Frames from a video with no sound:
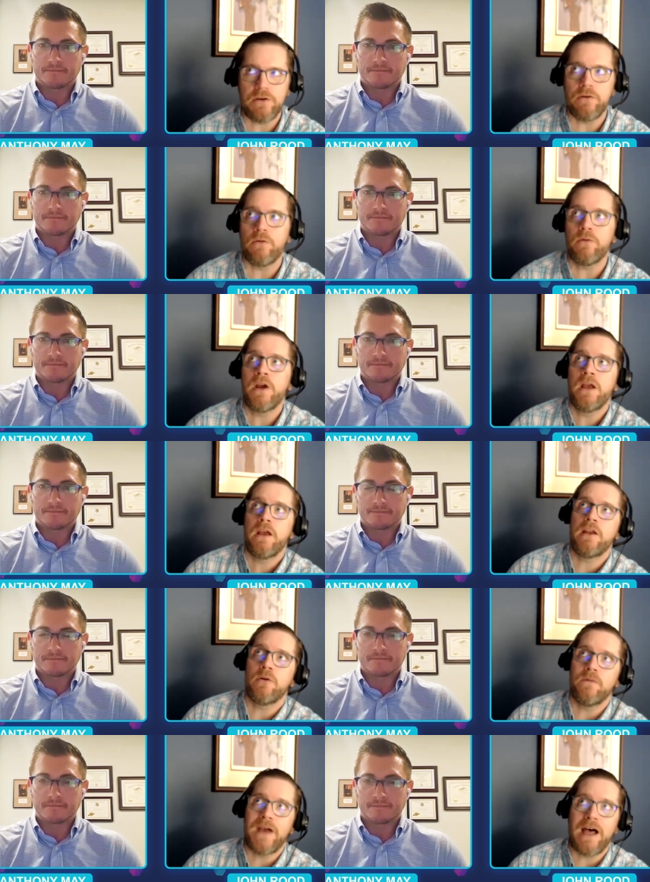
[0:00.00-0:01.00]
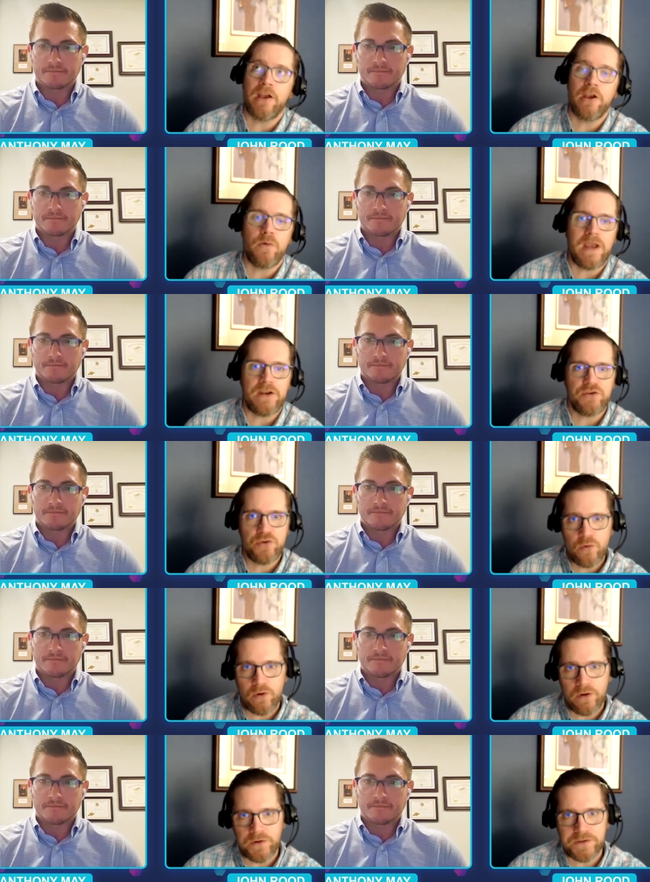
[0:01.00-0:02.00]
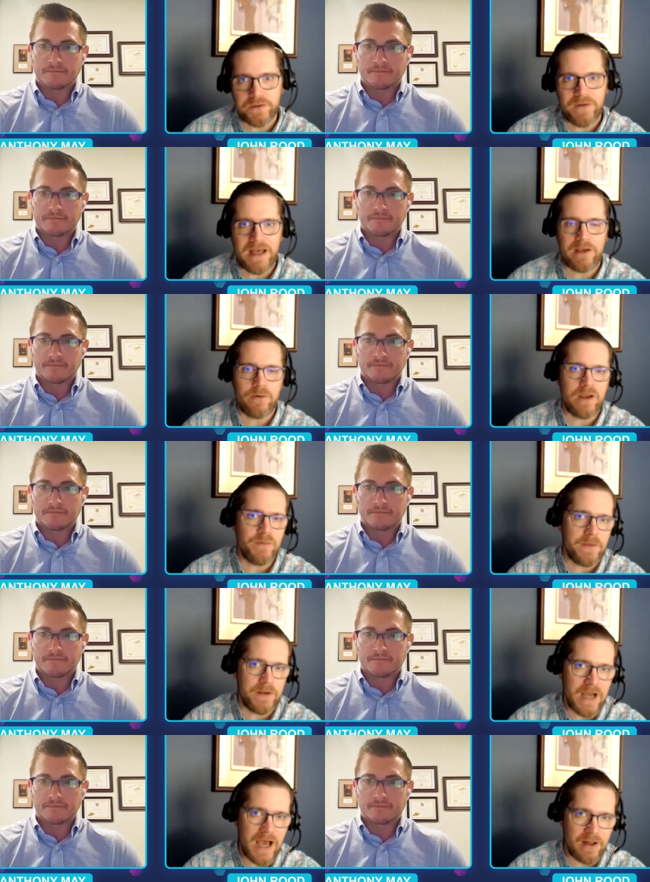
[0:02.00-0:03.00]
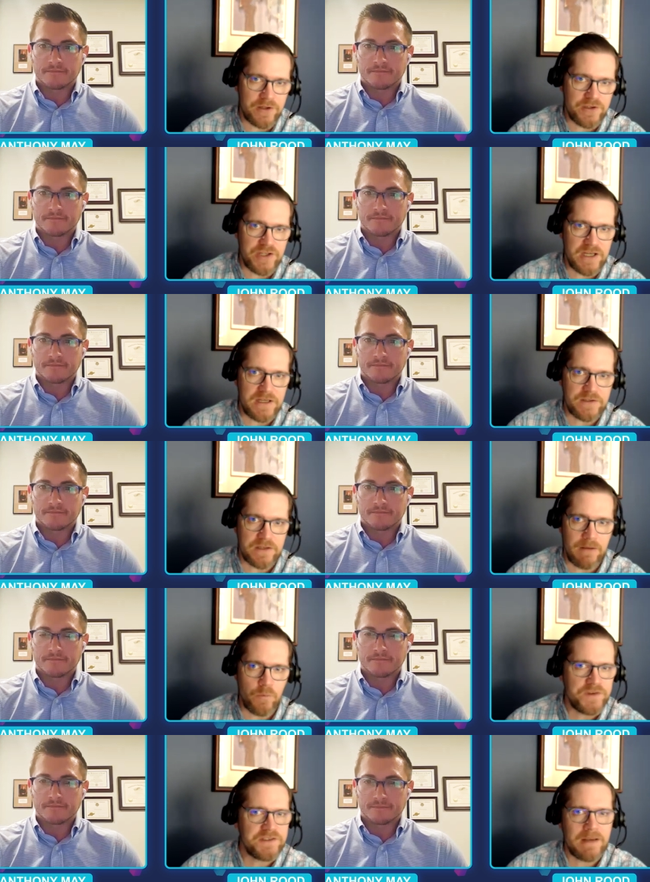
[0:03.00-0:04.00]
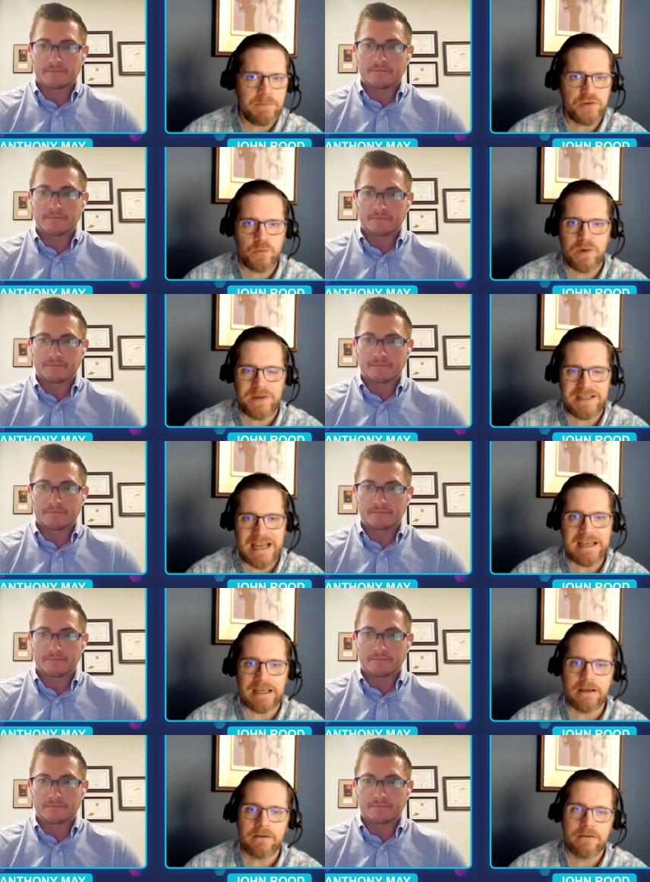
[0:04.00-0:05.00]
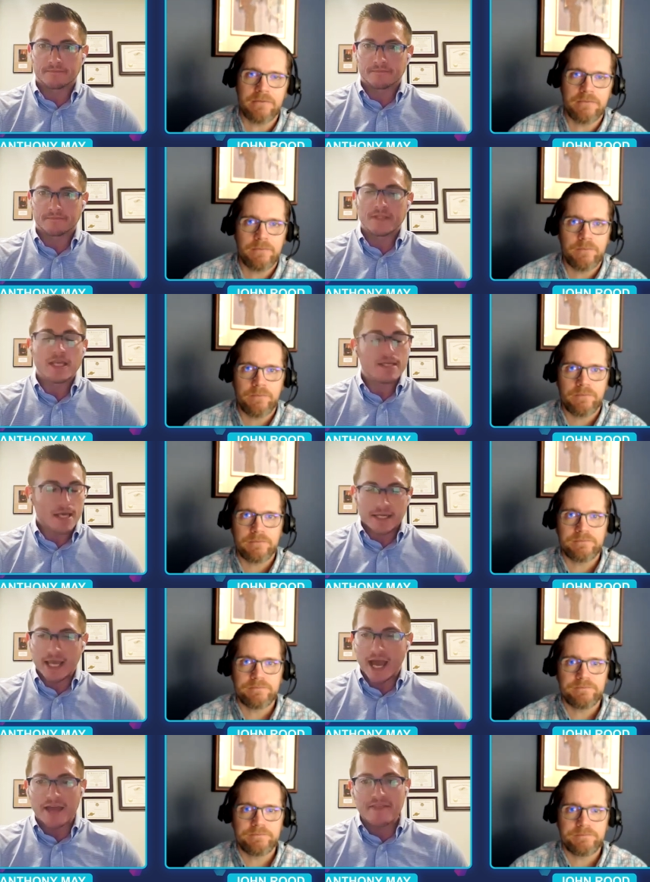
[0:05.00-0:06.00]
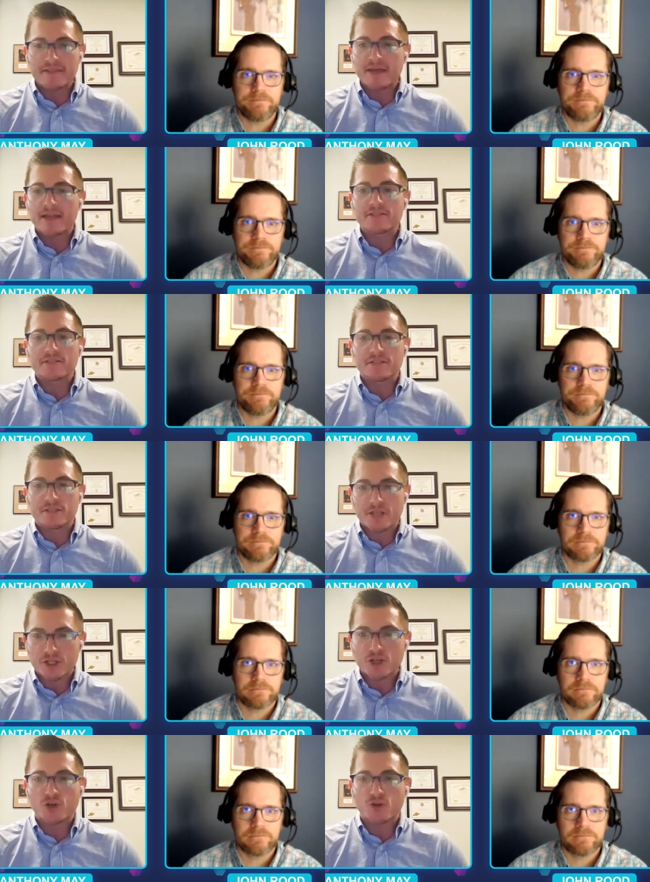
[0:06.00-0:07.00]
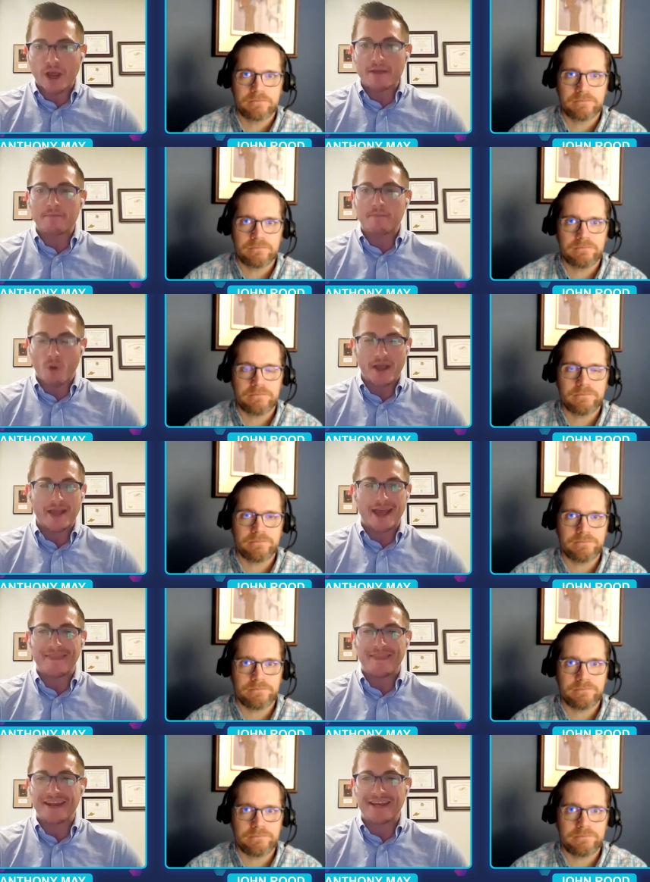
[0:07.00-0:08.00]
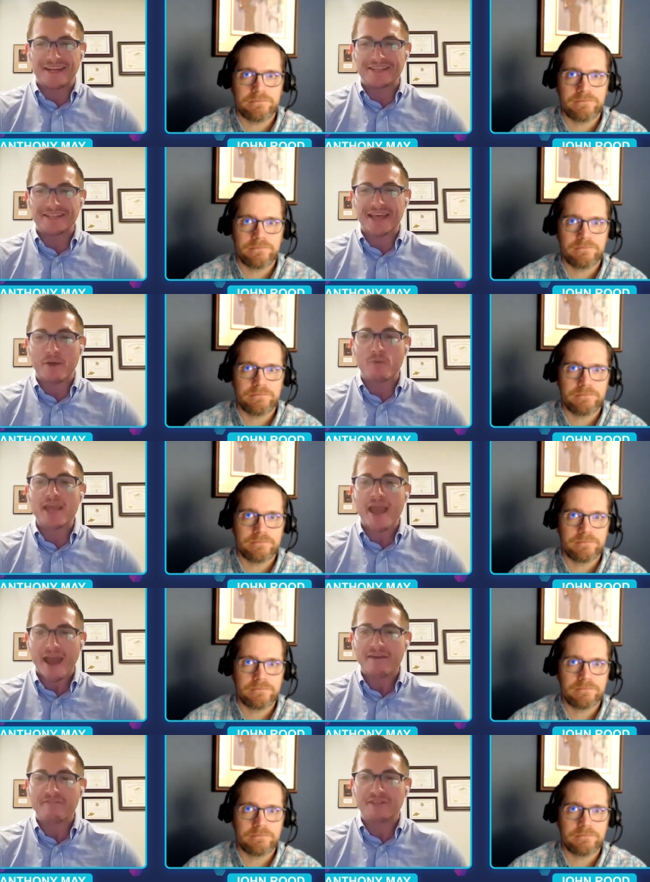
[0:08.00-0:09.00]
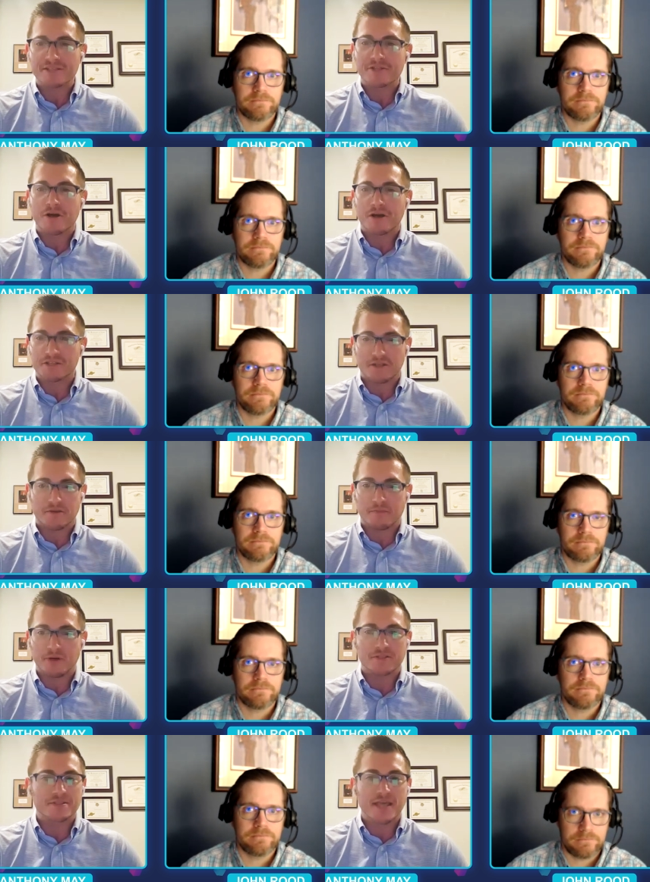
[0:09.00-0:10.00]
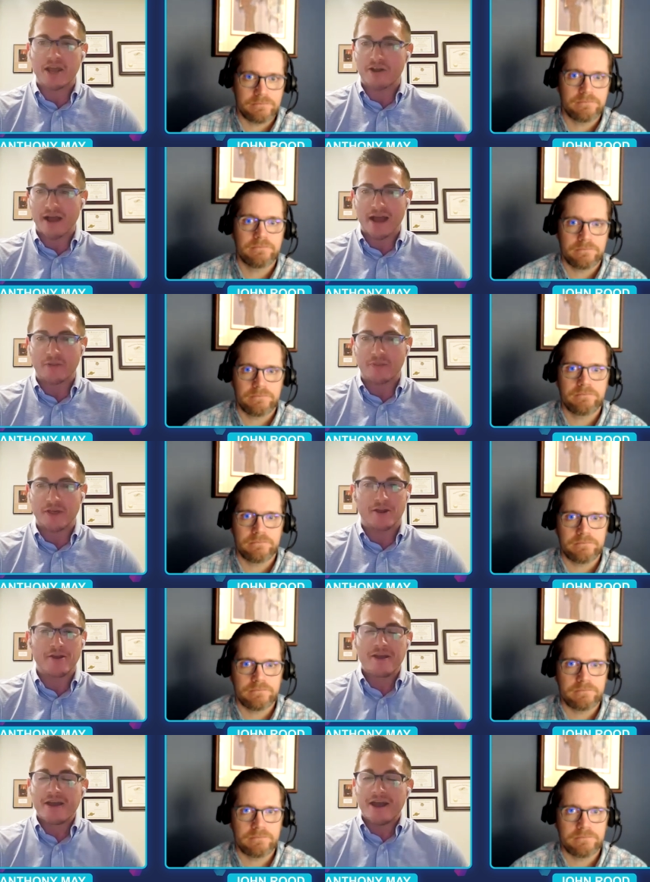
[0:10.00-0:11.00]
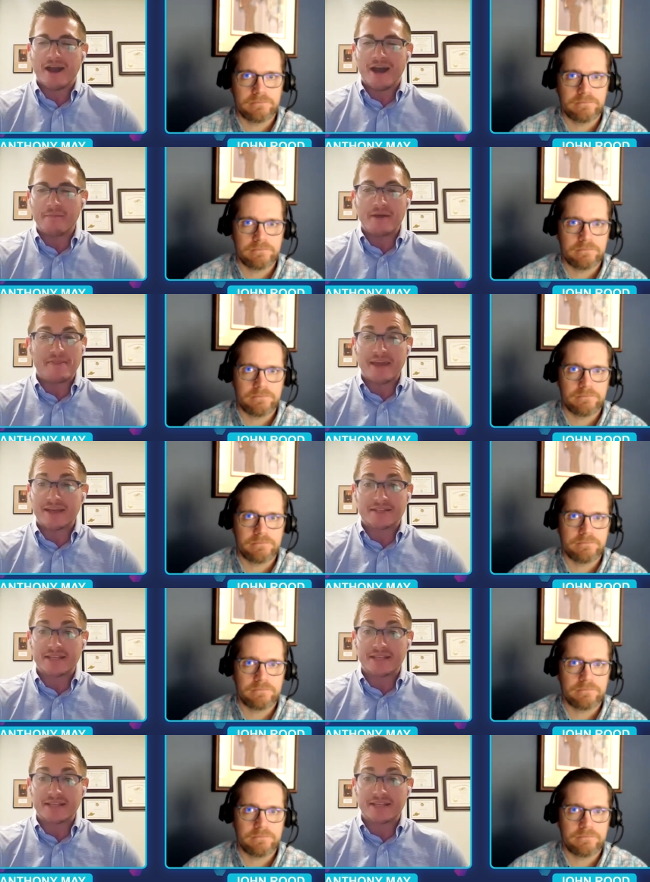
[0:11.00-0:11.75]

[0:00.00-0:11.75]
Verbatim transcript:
Speaker 1: you you know evaluate tools evaluate methodologies um, what steps should we be taking
Speaker 2: yeah, I think that is such a great point, and that it is that we have these laws on the books; they are out there, um, they